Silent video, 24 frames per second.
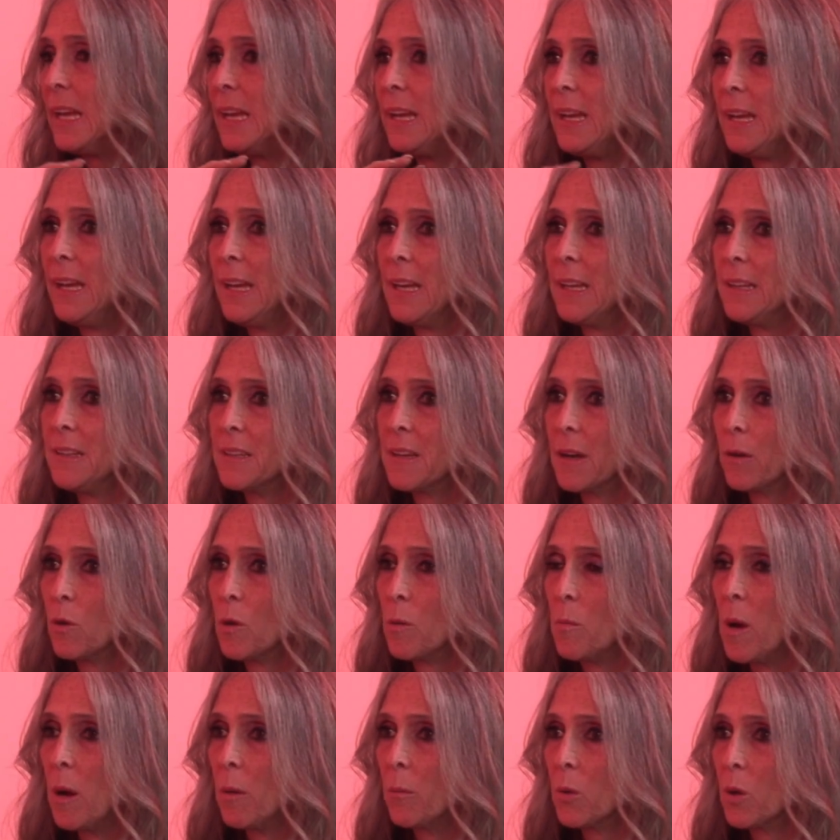And I
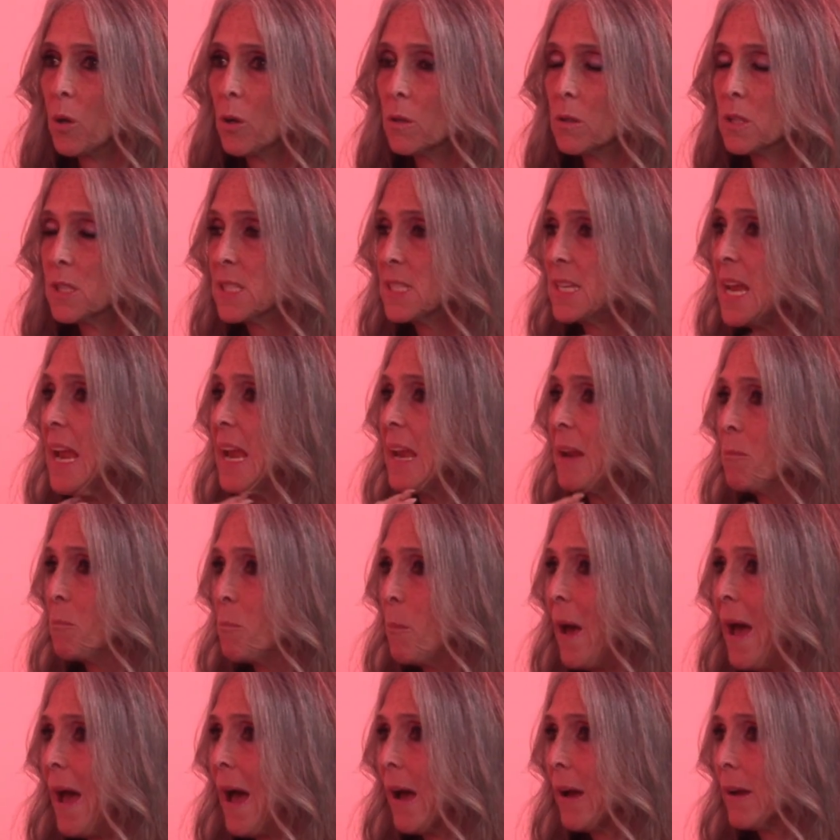remember staying
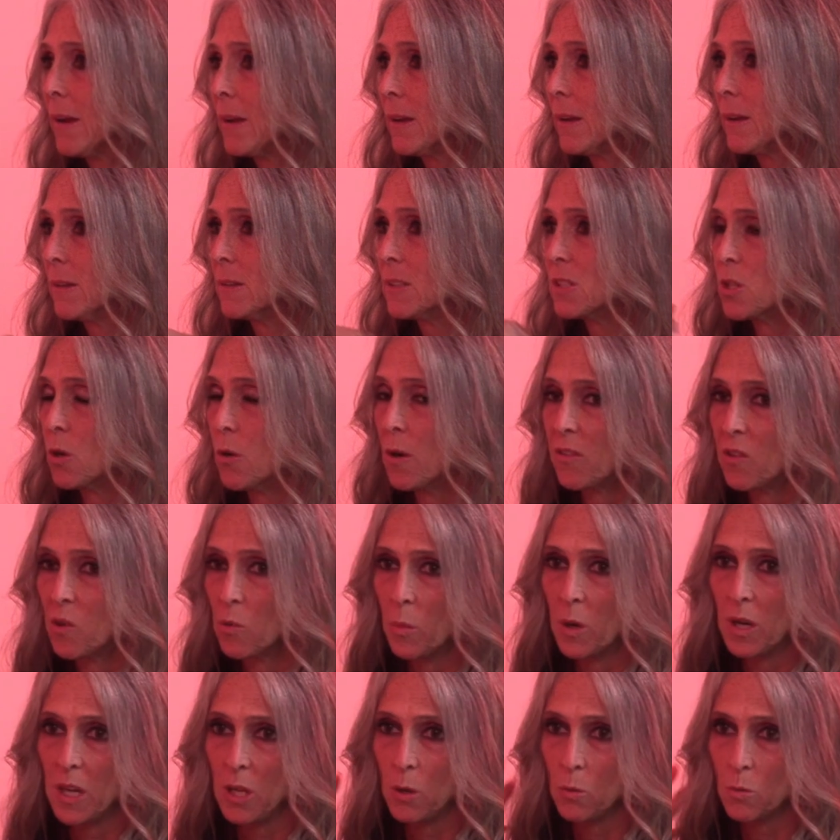back. So
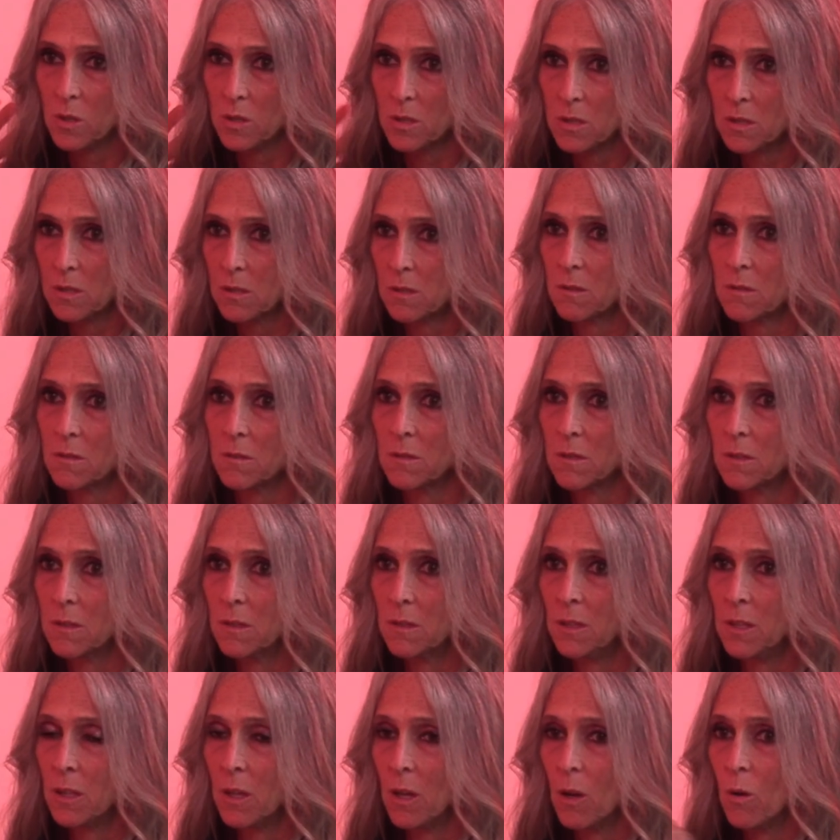everybody was,
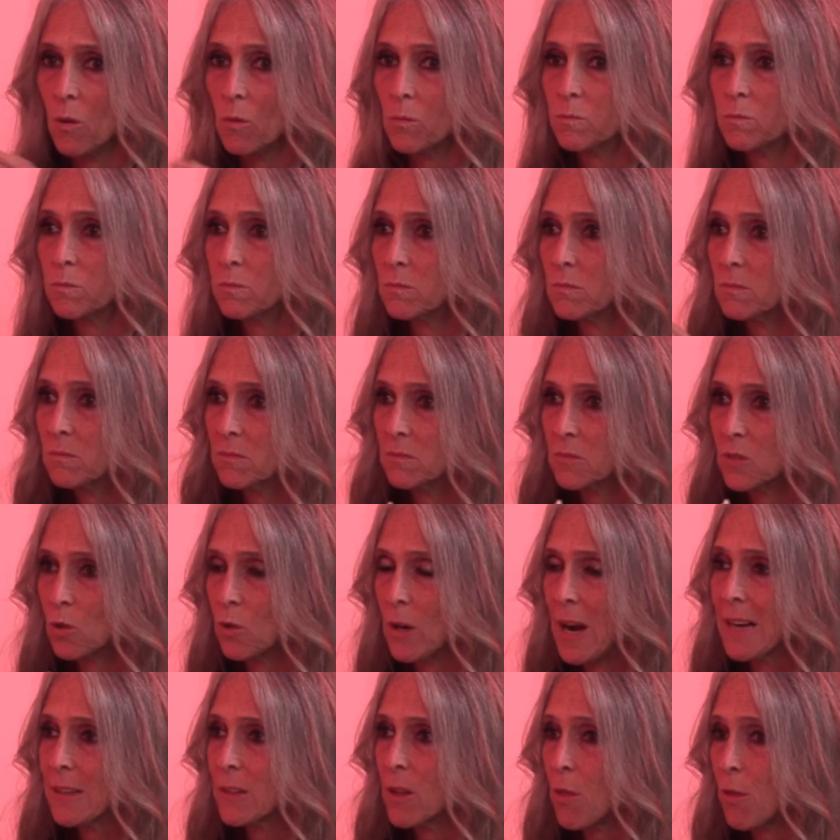you know,
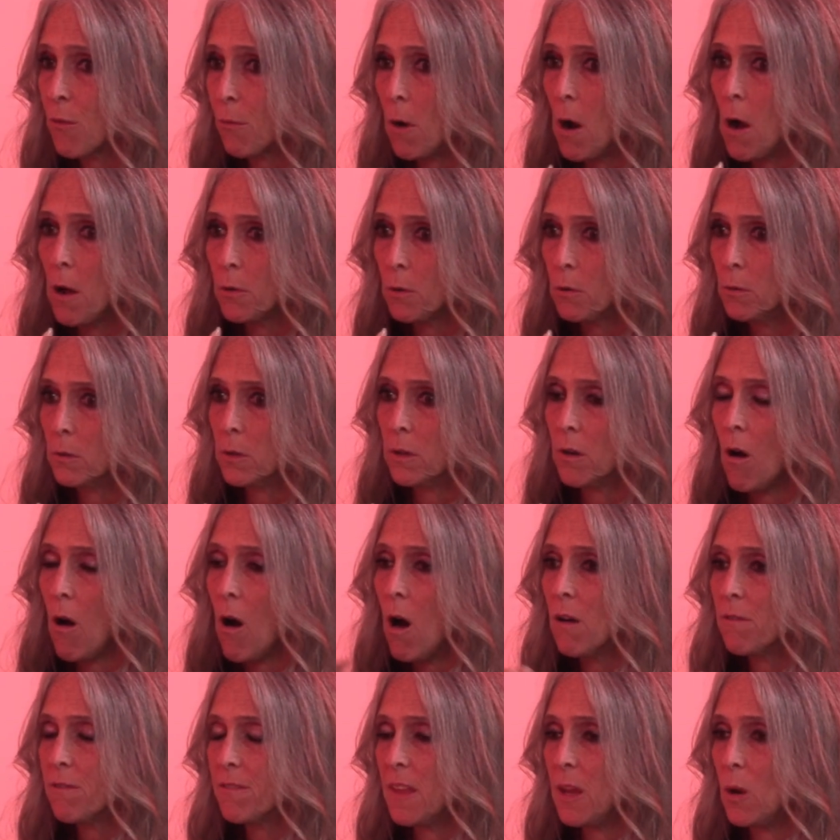crack the throttle and
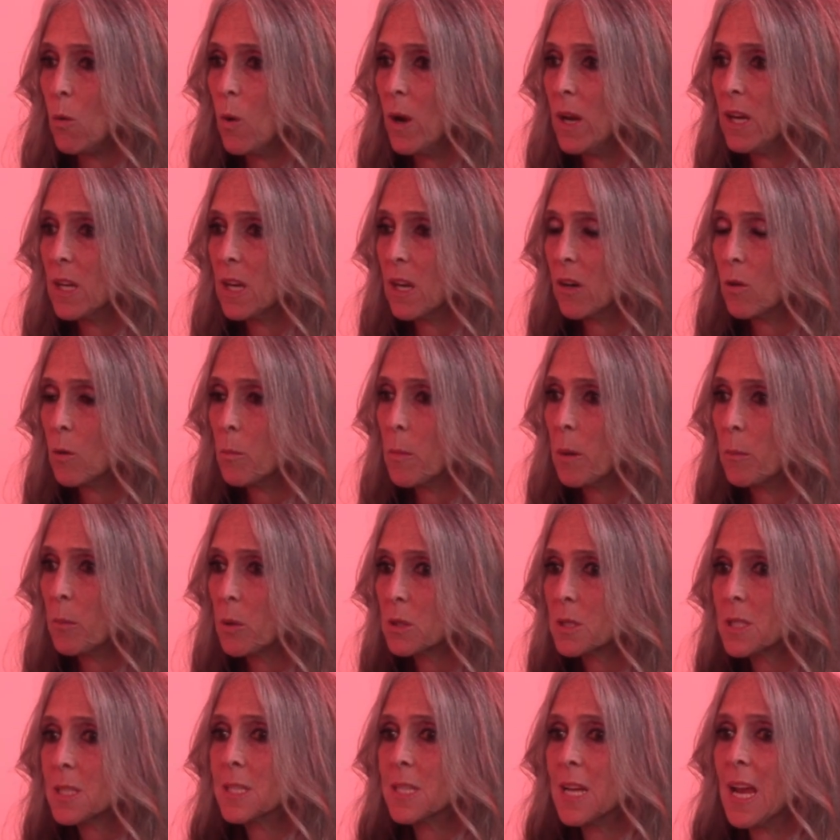off they went. And I
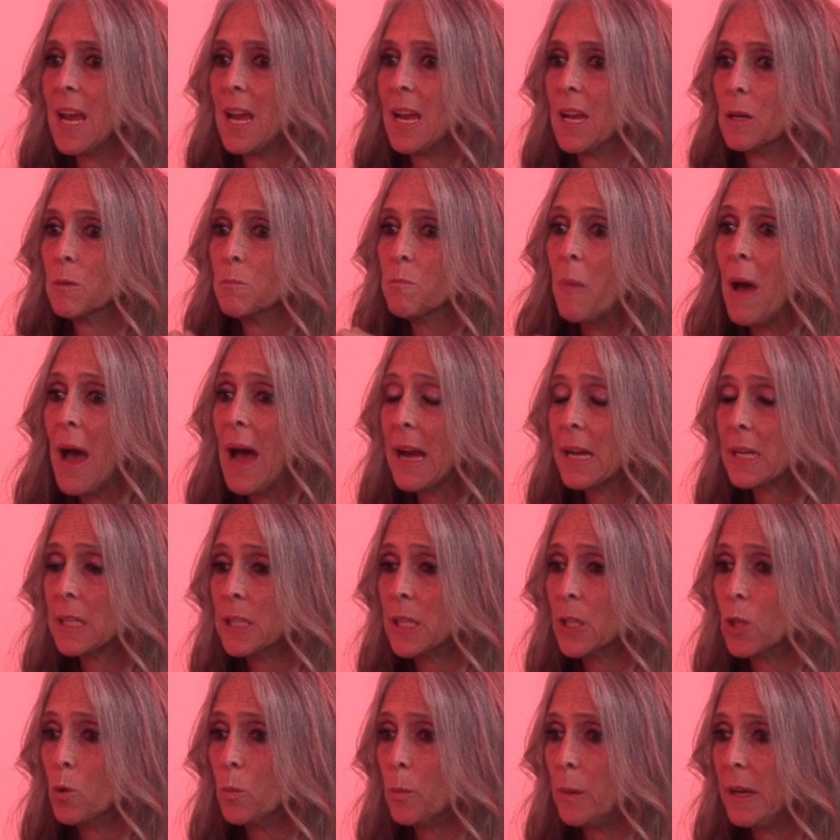remember staying back a
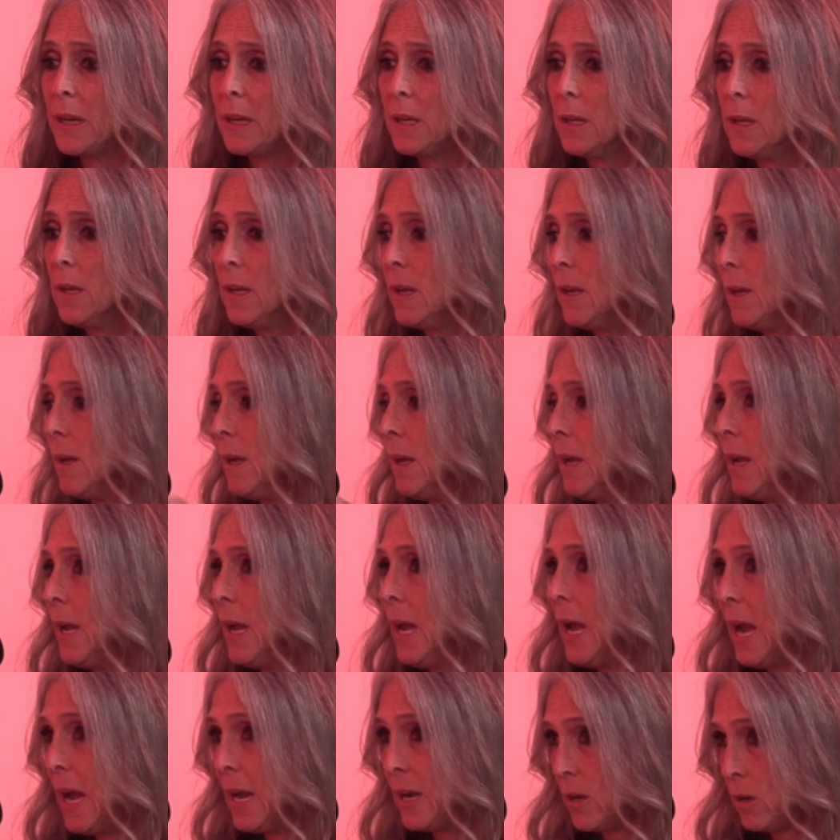little bit.
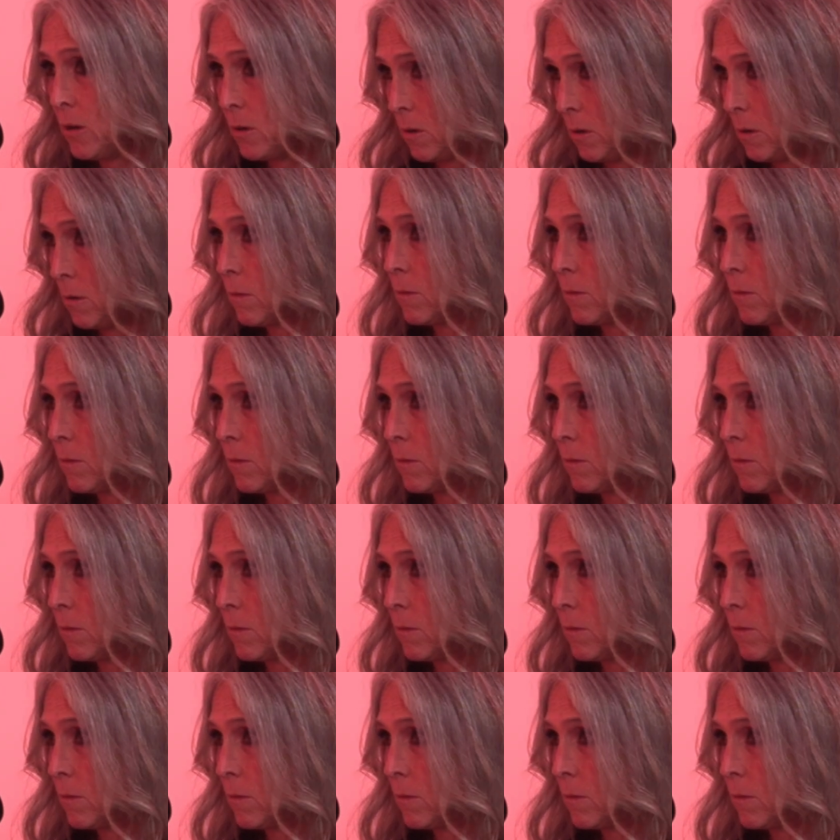And